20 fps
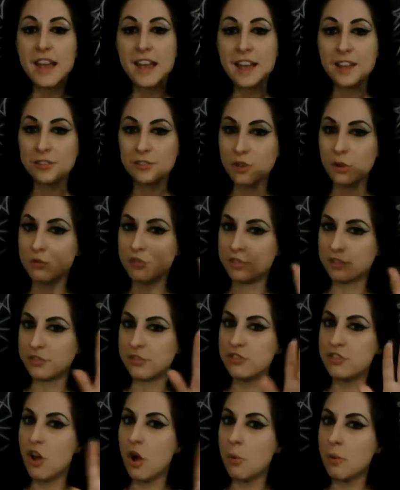So just
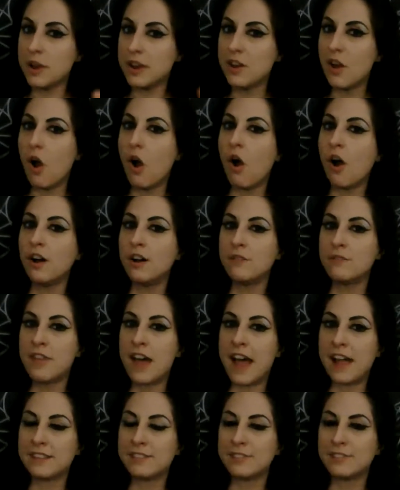knowing all of
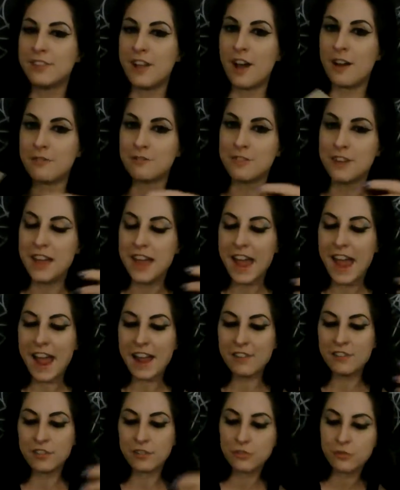that stuff
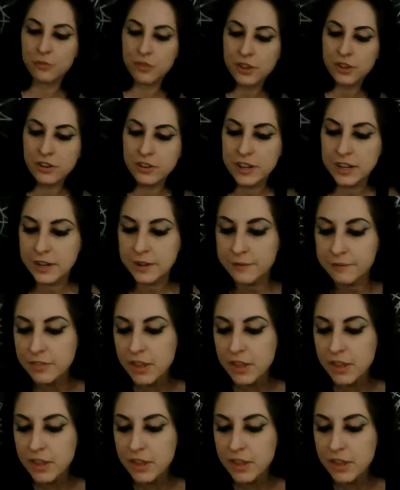and just really